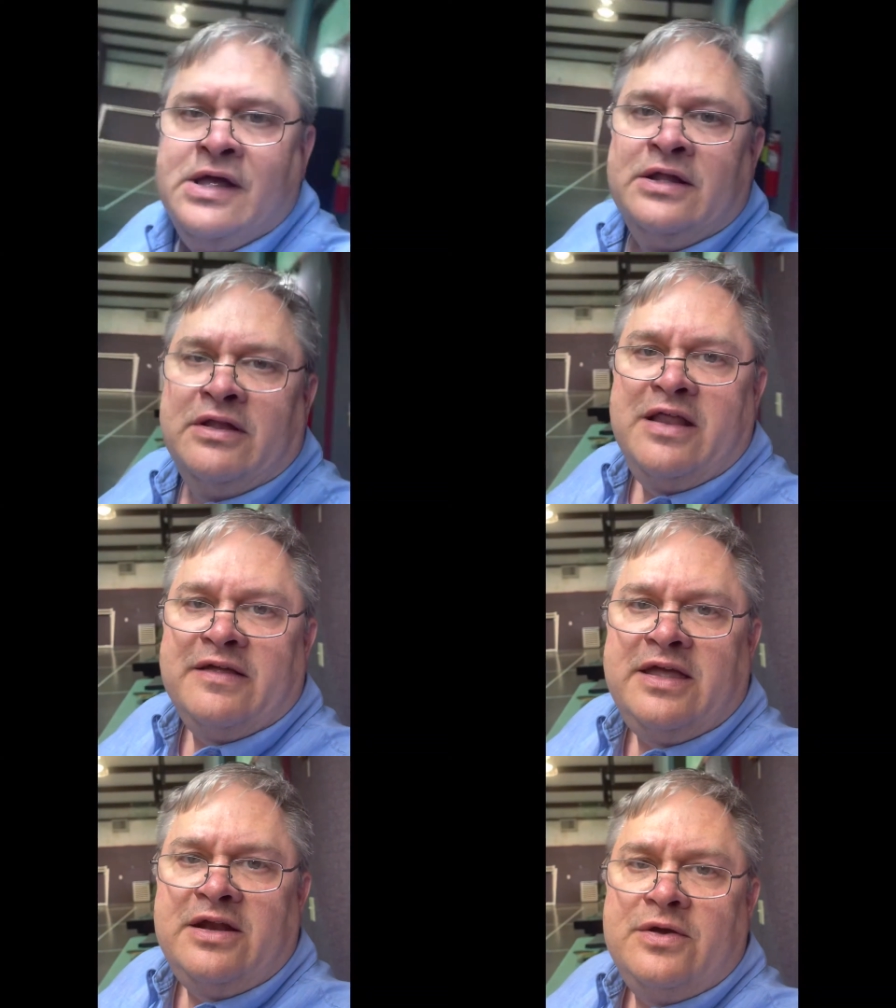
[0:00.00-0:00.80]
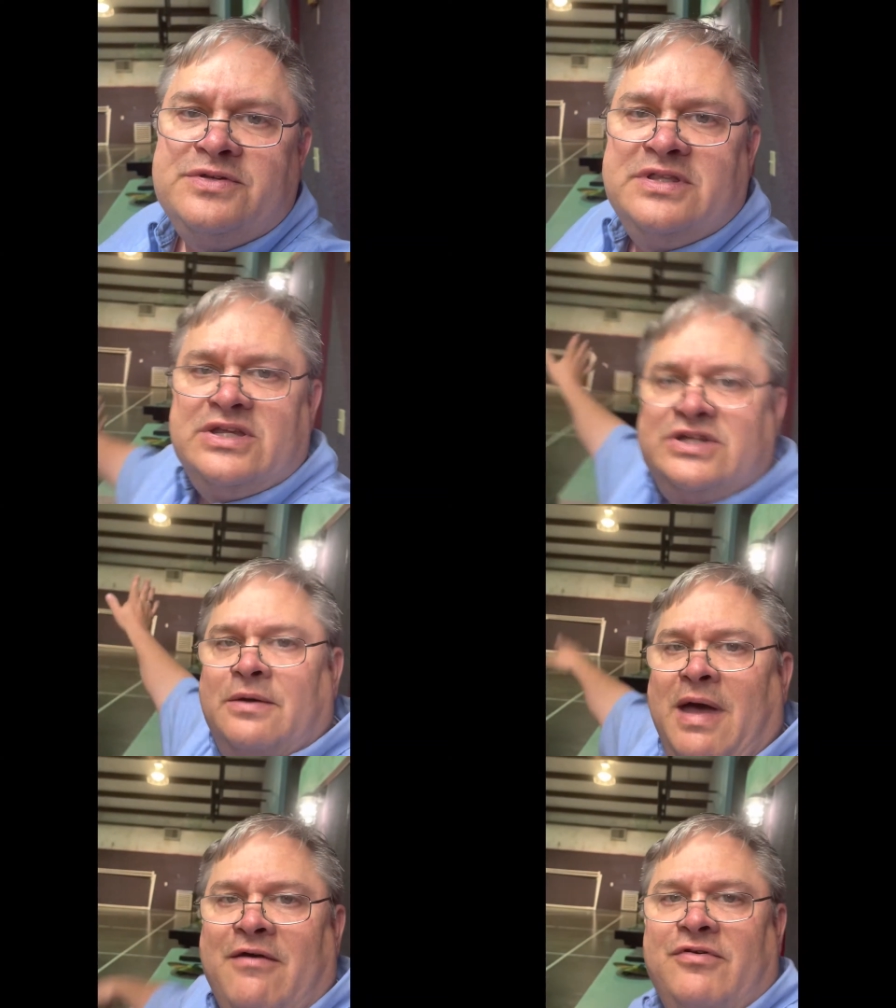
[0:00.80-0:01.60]
none of the kiddos in the
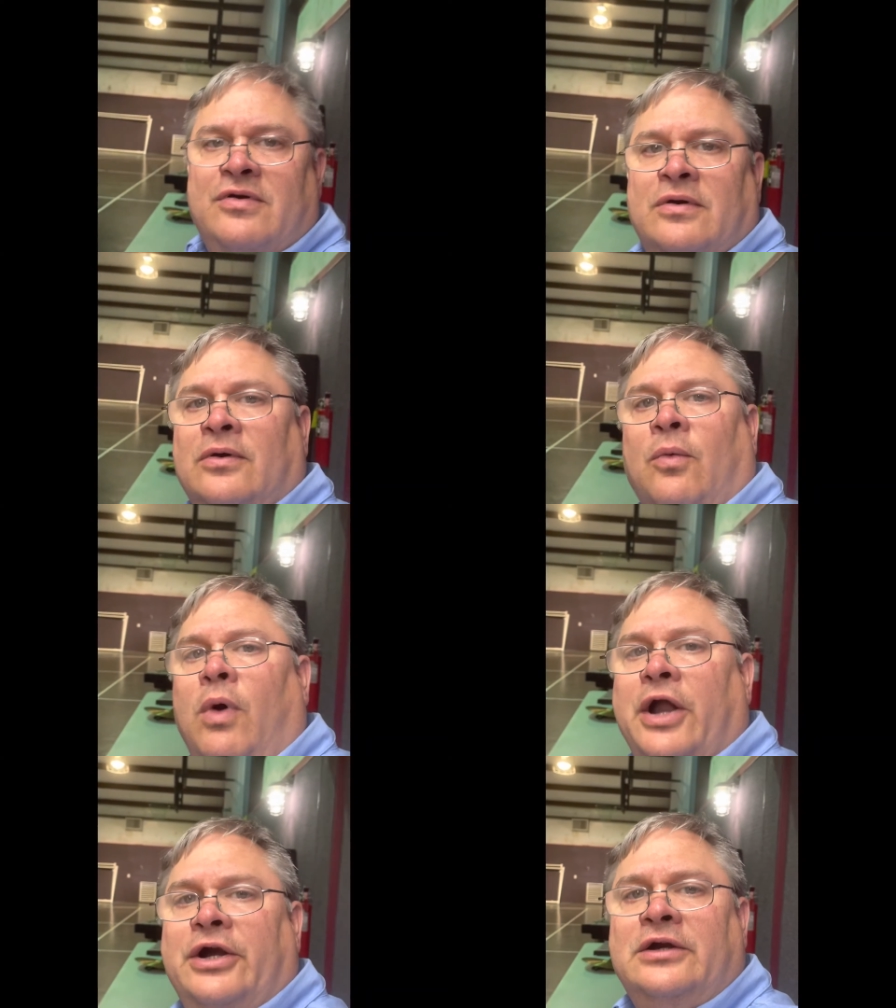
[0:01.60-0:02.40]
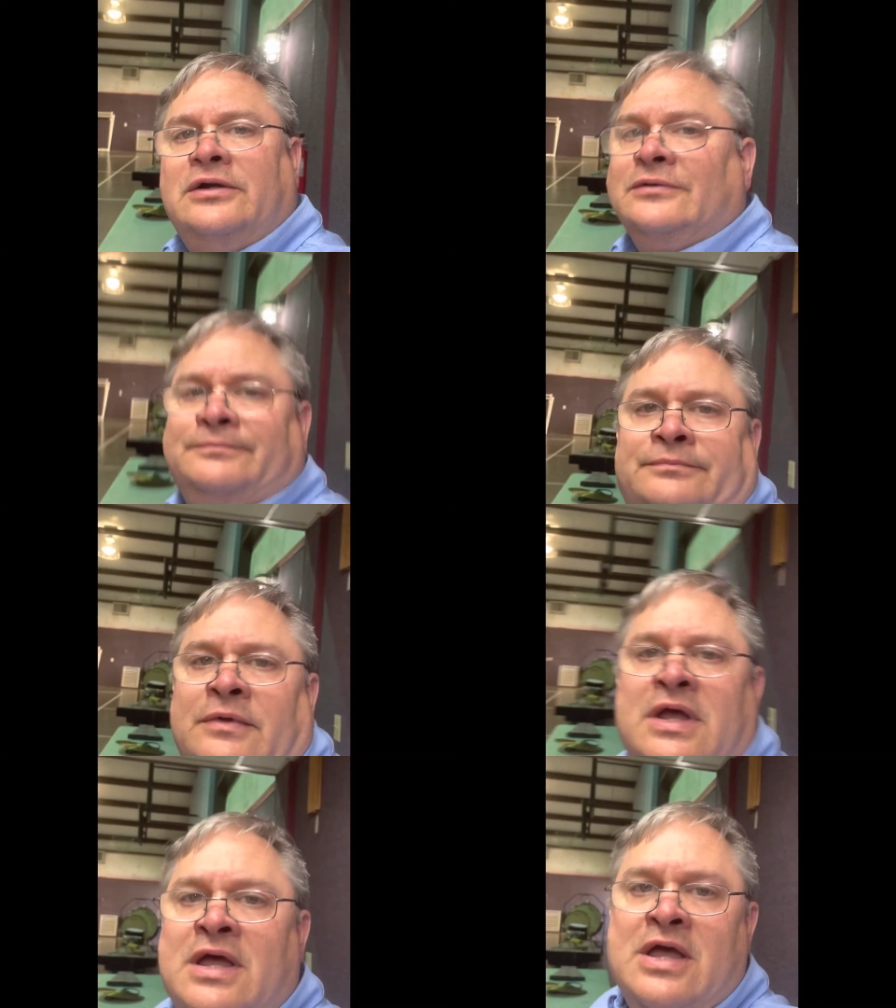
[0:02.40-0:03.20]
gym have water.
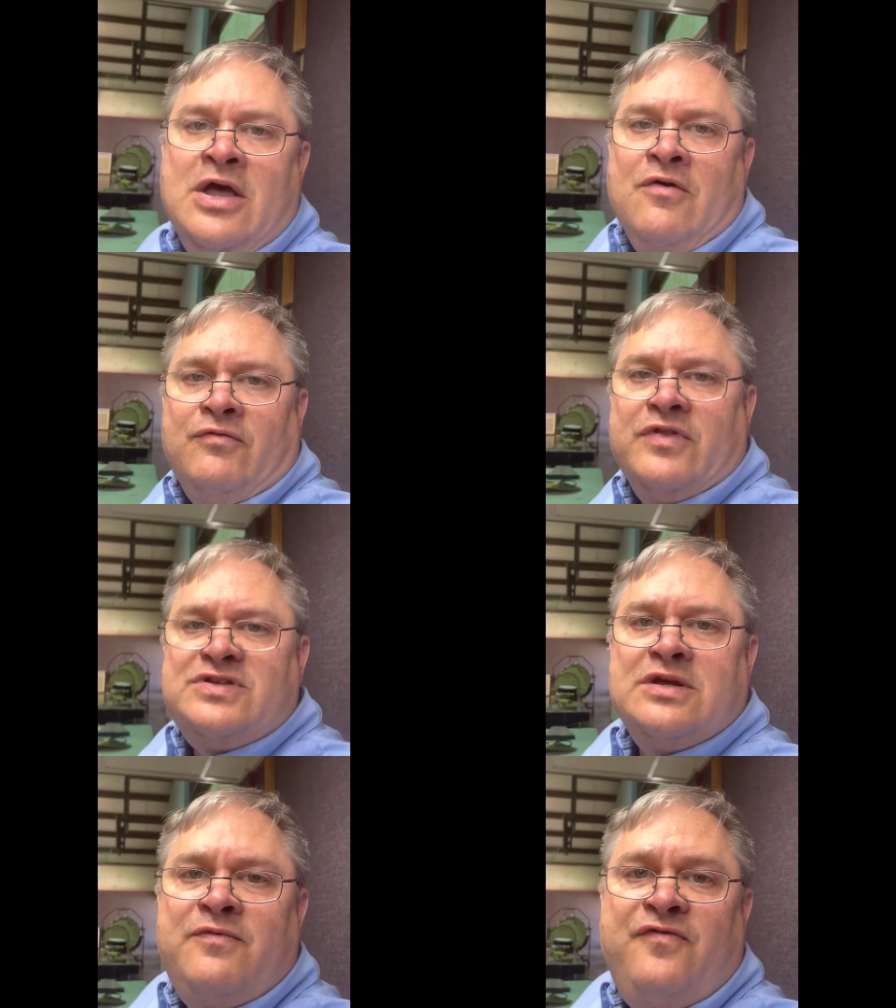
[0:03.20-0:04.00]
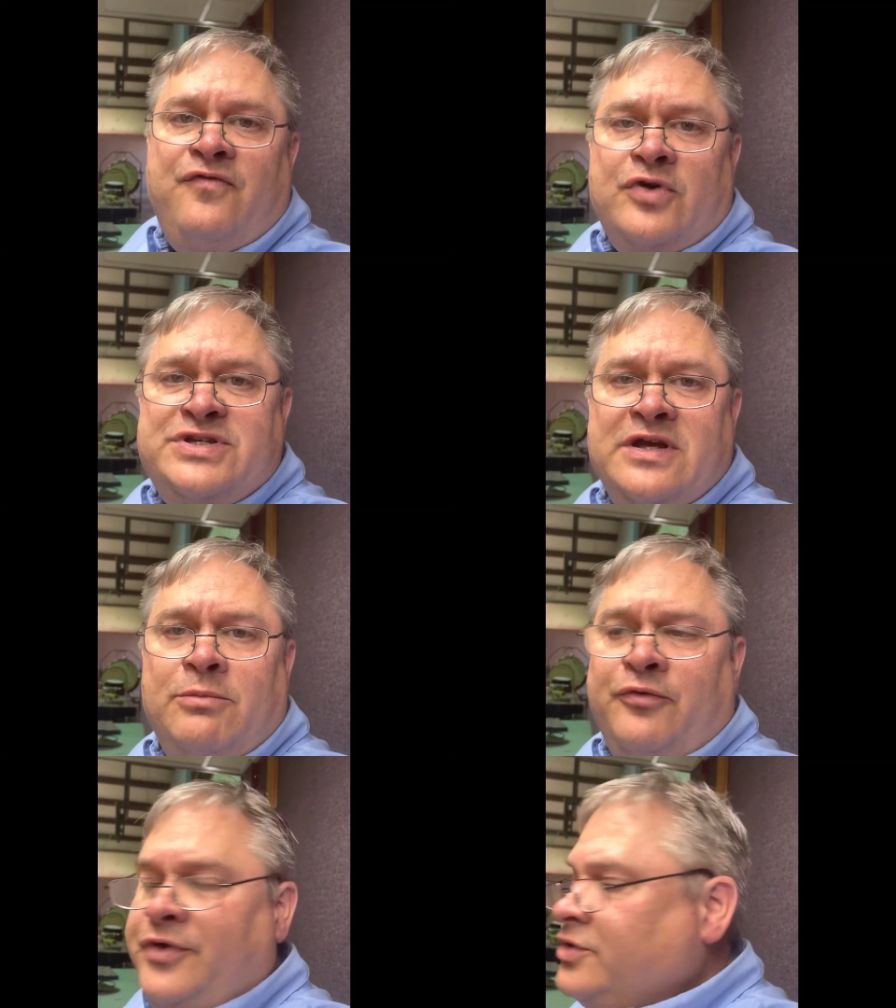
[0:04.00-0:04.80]
For the
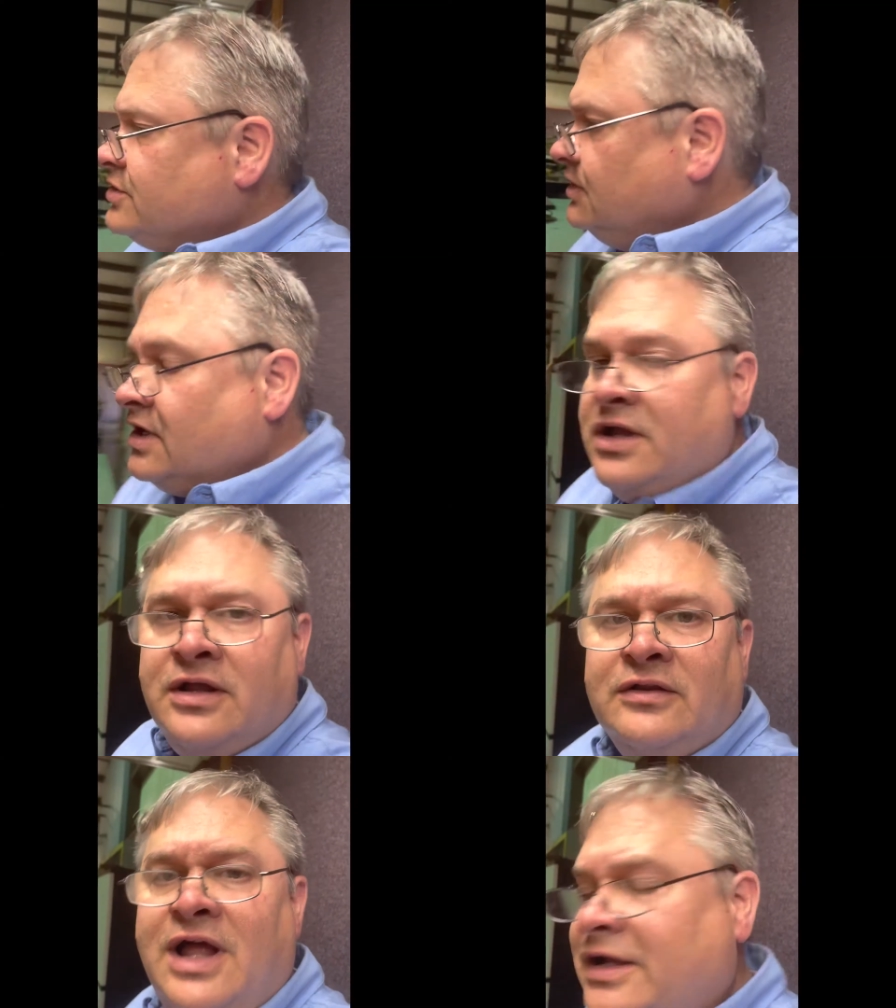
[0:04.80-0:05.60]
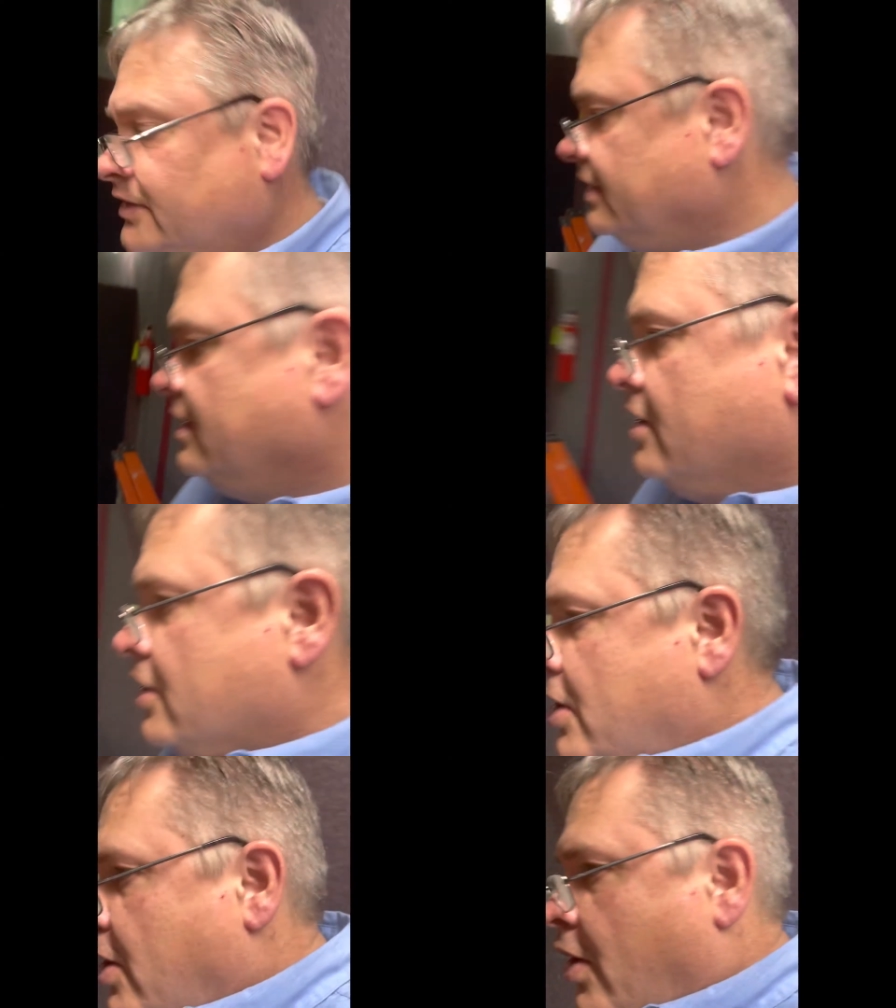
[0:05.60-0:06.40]
foreseeable future, luckily,
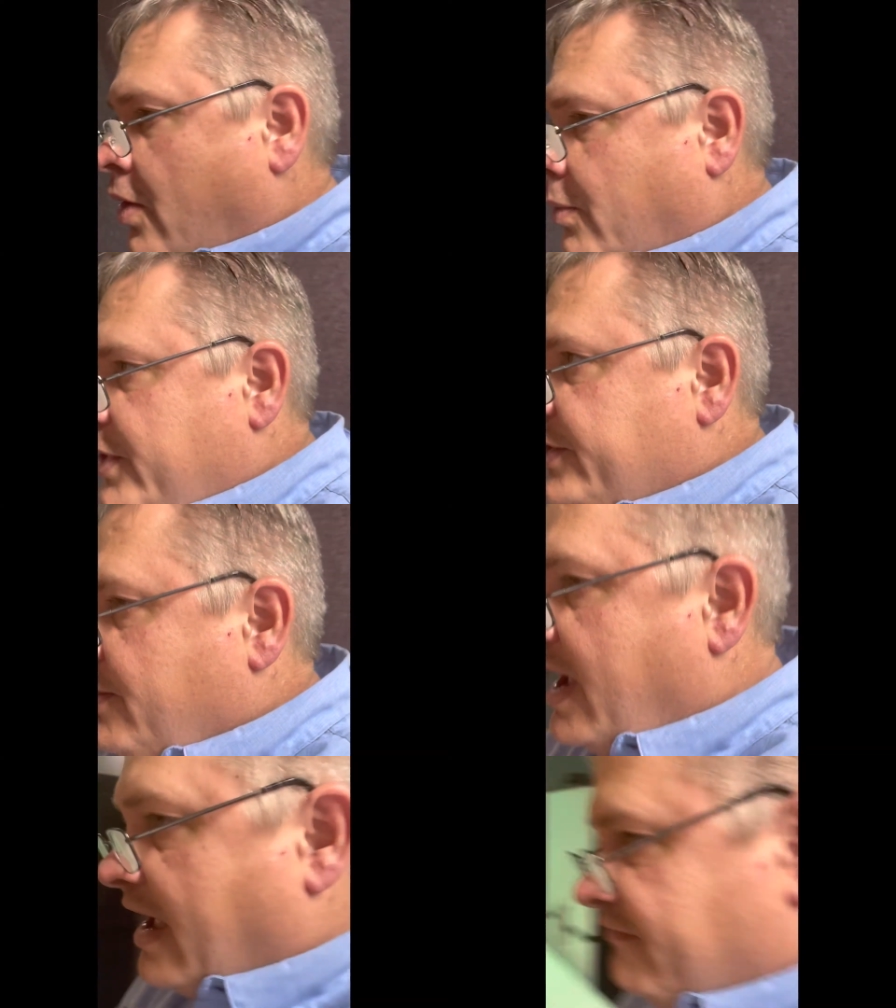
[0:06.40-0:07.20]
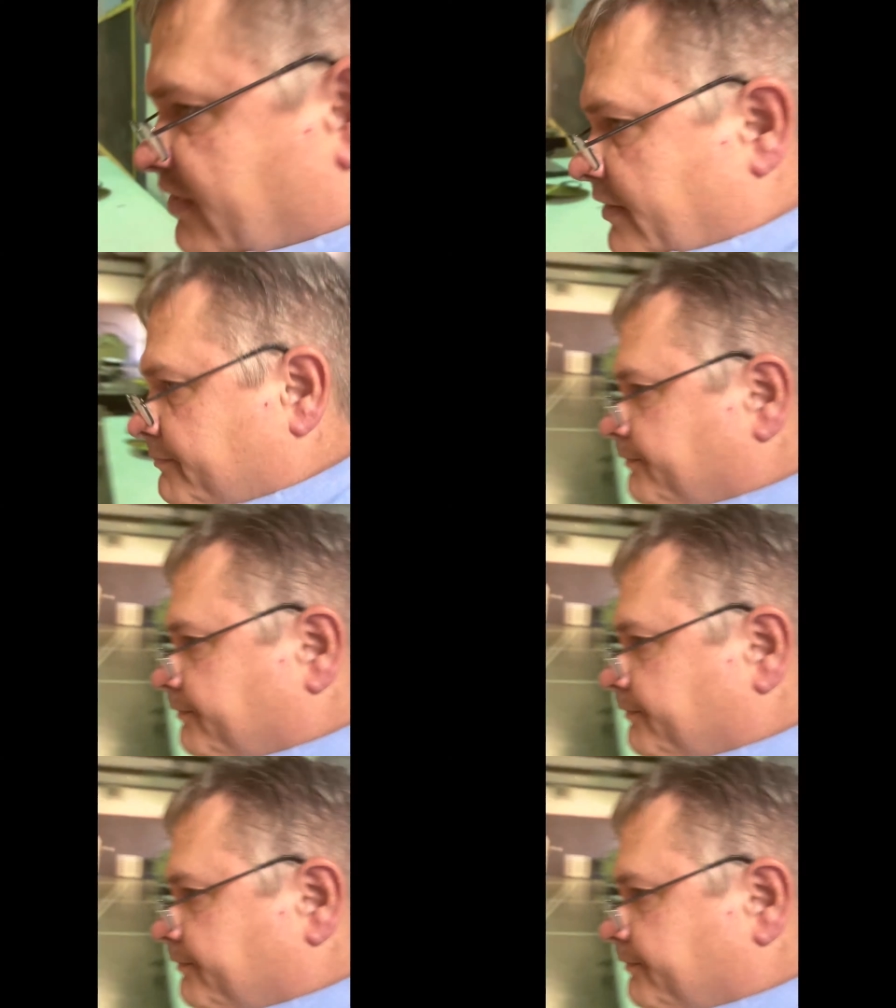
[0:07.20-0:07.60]
we do have... Uh,